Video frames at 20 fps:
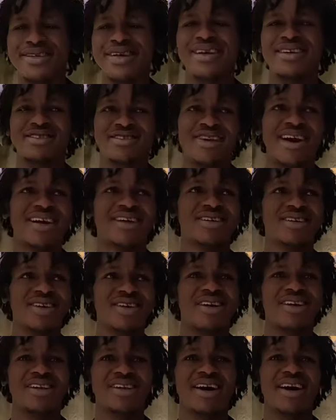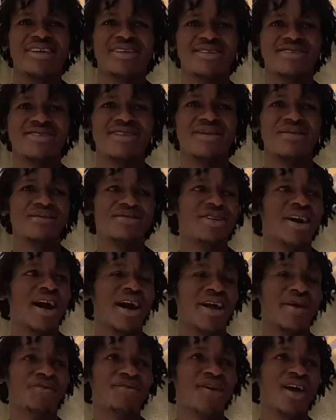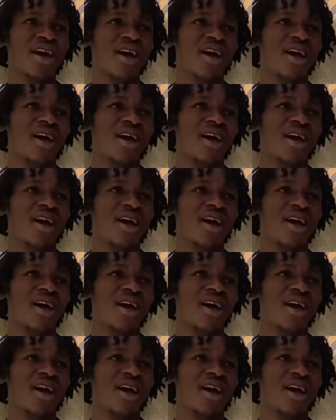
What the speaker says: Exactly. And at the same time,